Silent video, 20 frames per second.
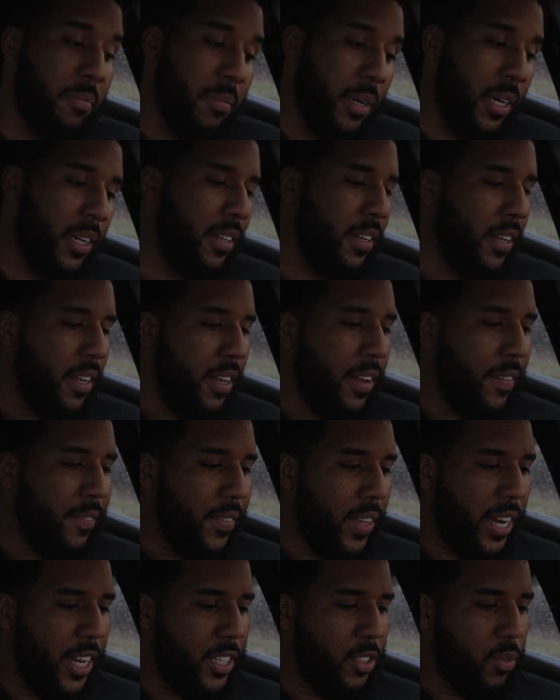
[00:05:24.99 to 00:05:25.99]
But
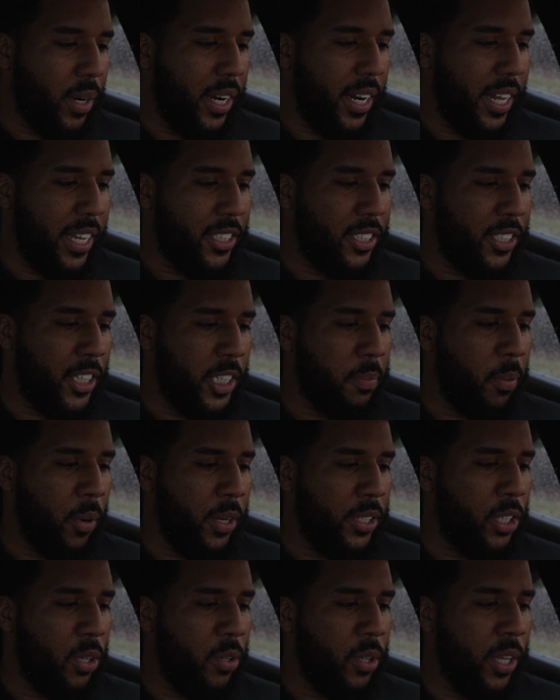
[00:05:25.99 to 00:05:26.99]
it is what it is.
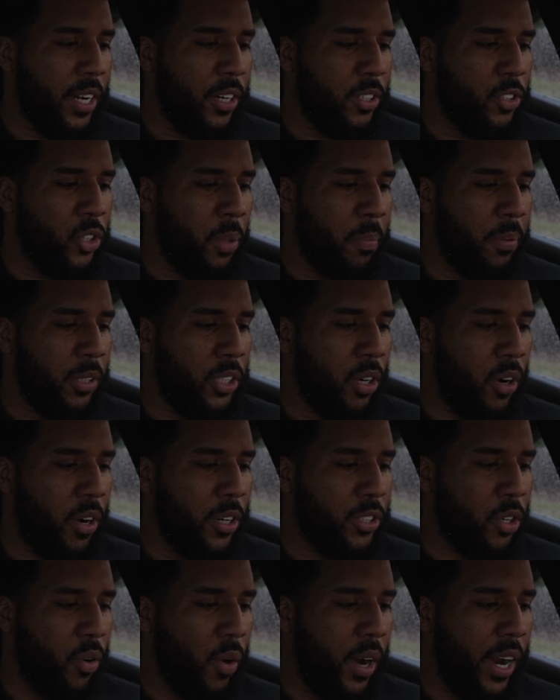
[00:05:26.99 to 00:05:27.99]
6.2 liter
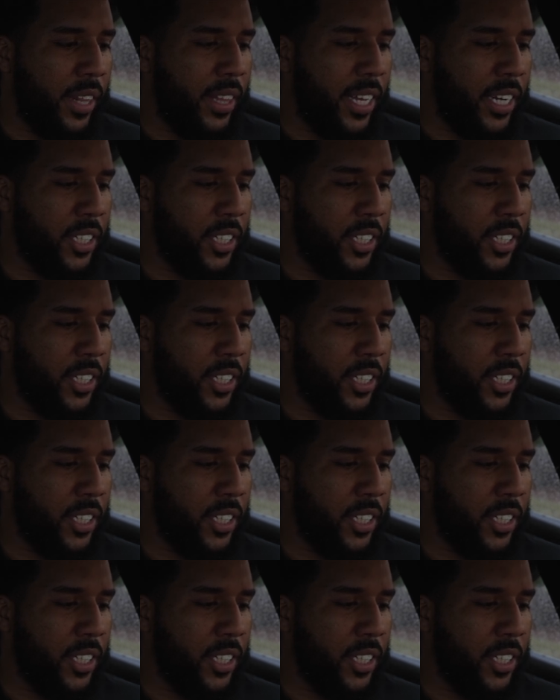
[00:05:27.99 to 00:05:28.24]
supercharged crate.